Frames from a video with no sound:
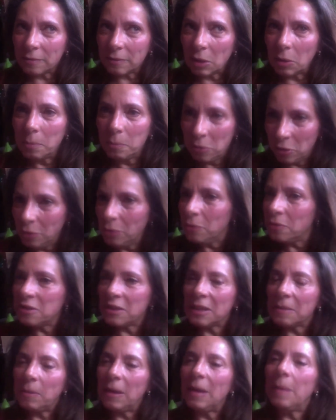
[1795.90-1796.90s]

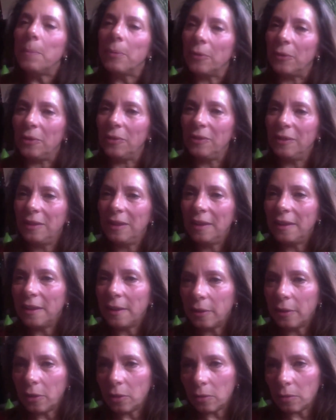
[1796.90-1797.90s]
abusing people,
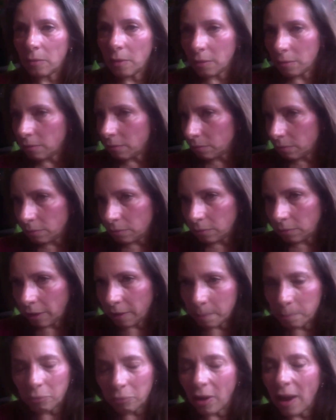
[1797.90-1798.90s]

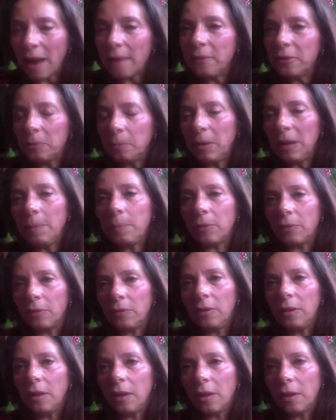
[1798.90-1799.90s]
like private
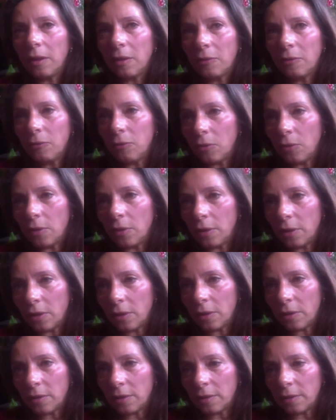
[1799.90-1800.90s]
people,
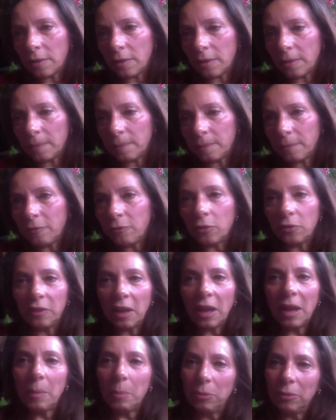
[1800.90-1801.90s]
for
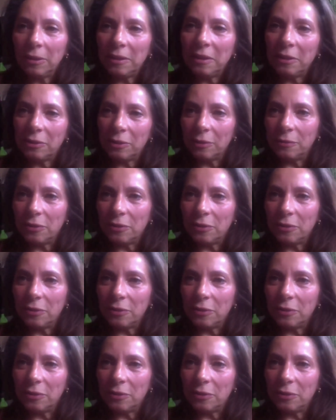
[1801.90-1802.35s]
their political